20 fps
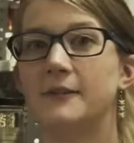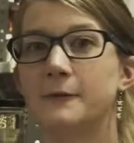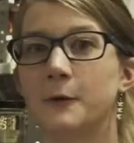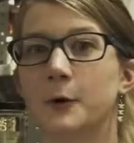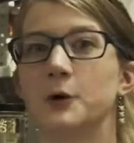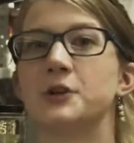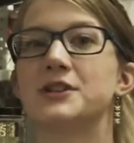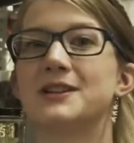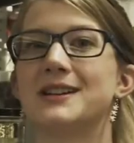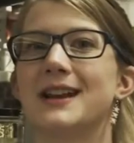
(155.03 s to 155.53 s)

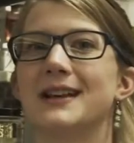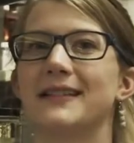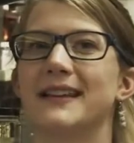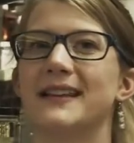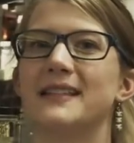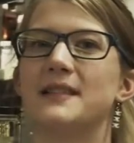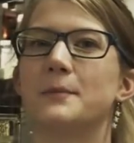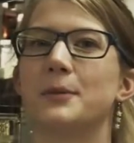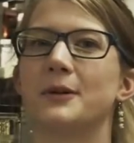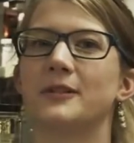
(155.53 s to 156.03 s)

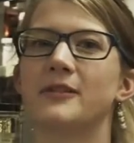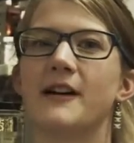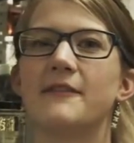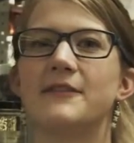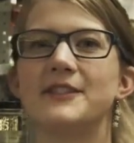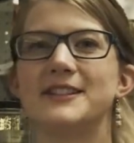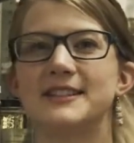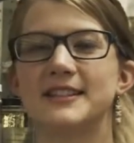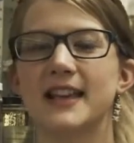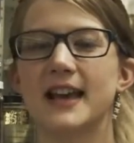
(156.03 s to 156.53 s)
Unfortunately, the
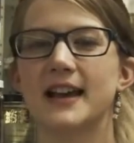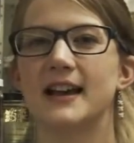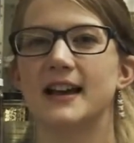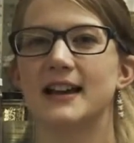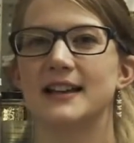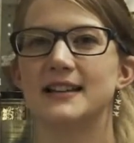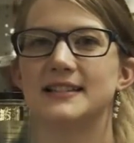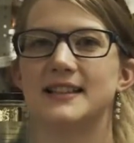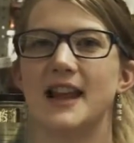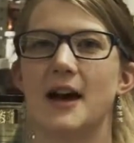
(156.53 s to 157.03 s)
beloved
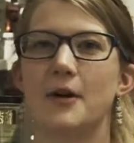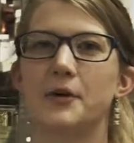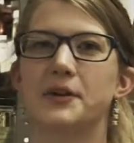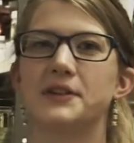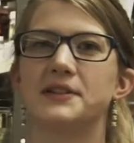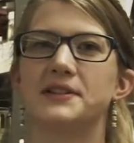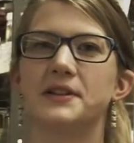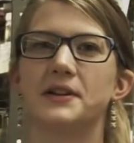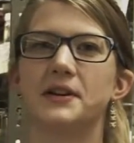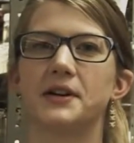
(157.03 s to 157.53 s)
Sega is now
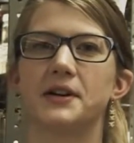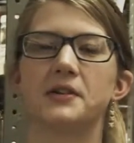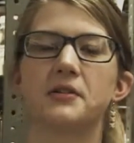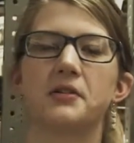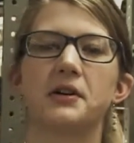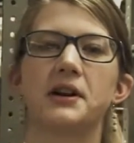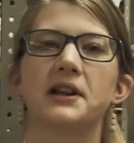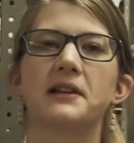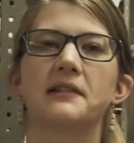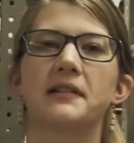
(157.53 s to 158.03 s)
considered
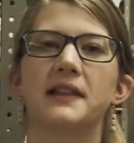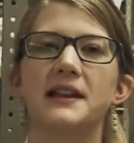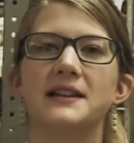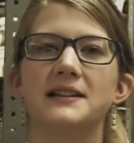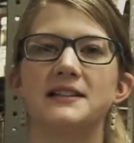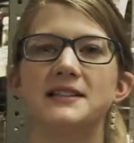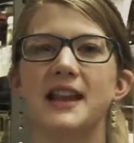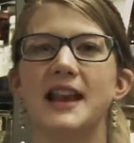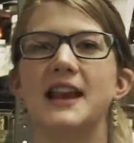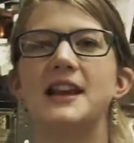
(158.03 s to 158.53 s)
critically
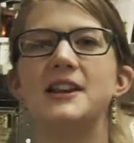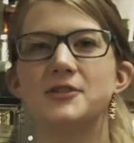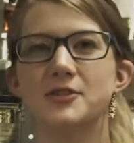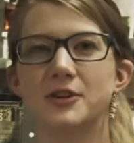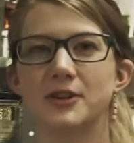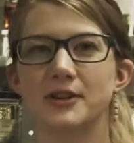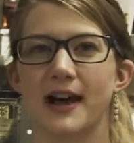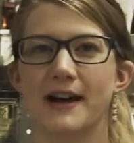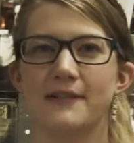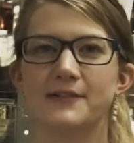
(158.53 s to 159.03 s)

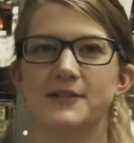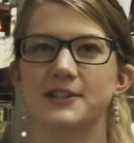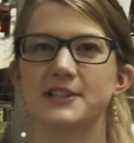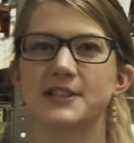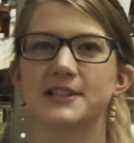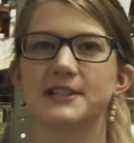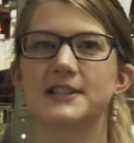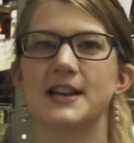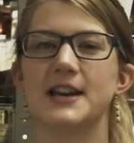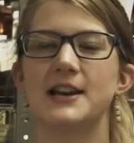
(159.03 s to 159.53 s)
endangered after
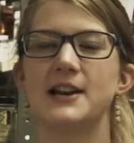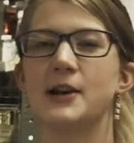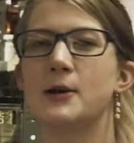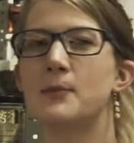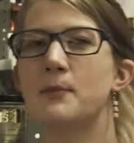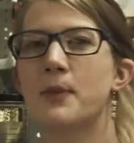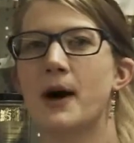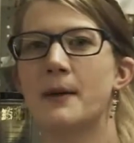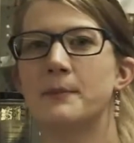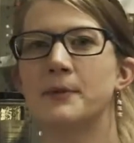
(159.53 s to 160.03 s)
sustaining
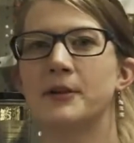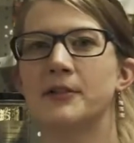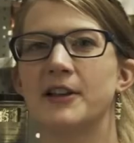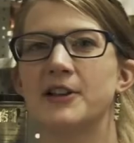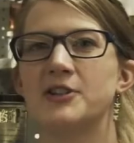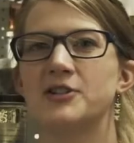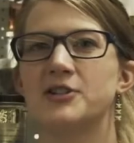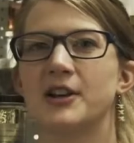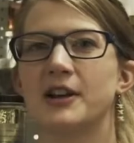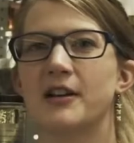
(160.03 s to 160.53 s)
a
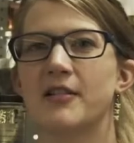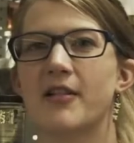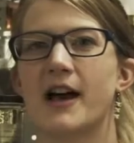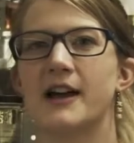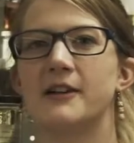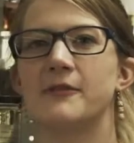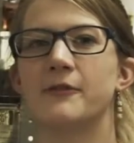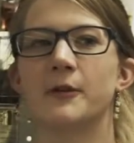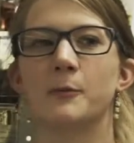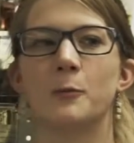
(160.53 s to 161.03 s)
population
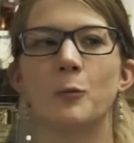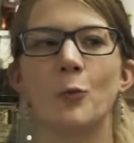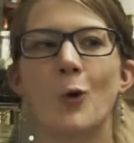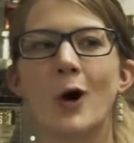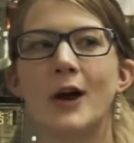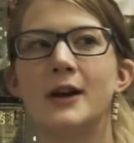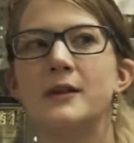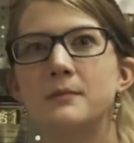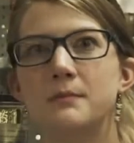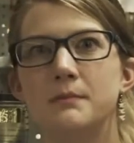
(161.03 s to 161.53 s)
decline from
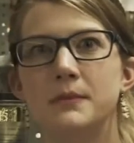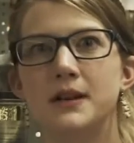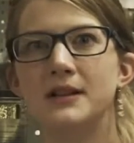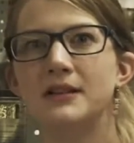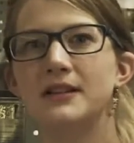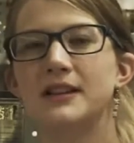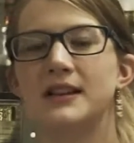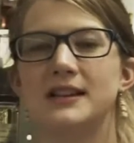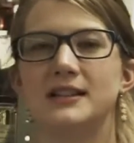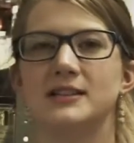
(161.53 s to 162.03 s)
1
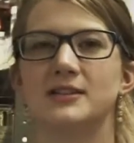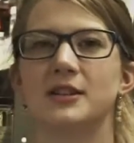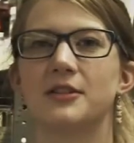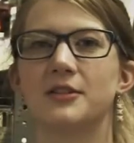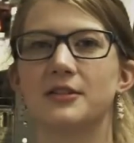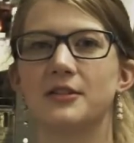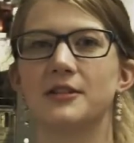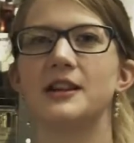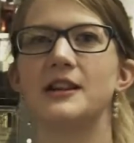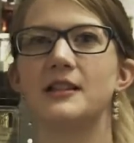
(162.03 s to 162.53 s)
million to
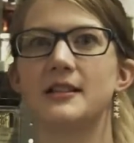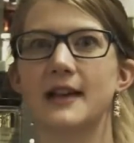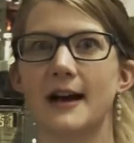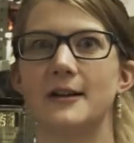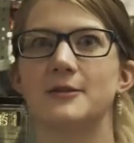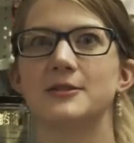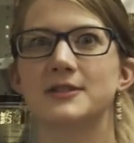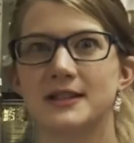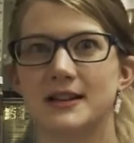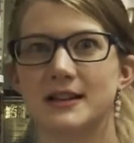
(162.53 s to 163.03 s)

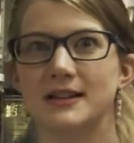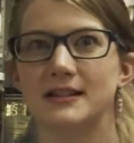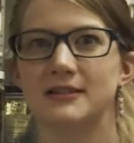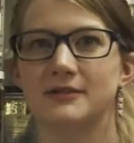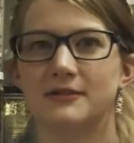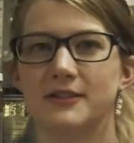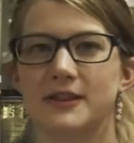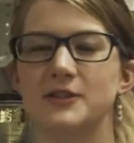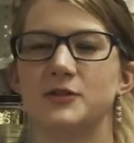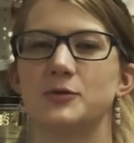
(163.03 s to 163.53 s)
30,000
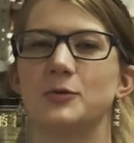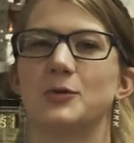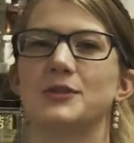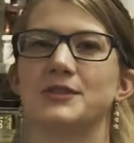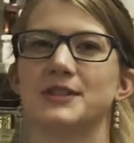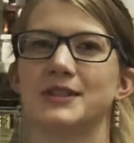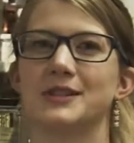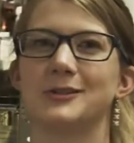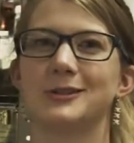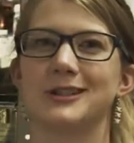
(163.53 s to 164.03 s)

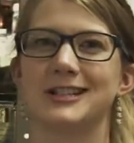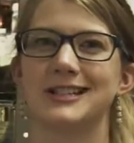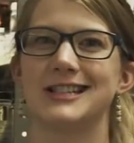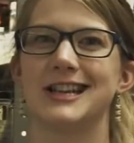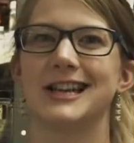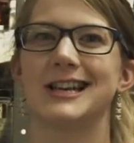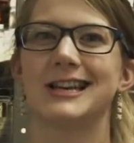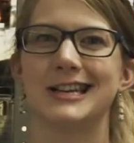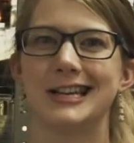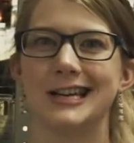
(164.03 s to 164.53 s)
individuals in only
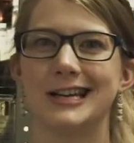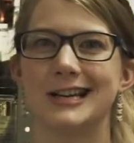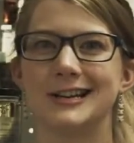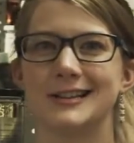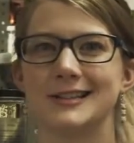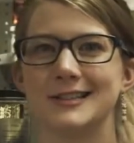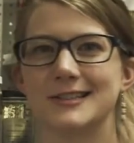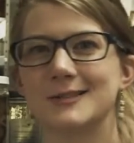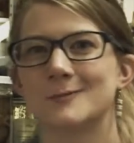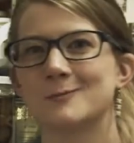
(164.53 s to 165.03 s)
10
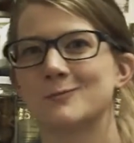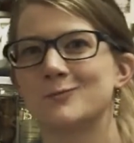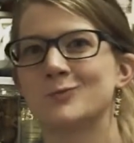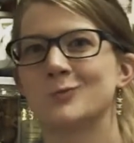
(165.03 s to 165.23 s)
years.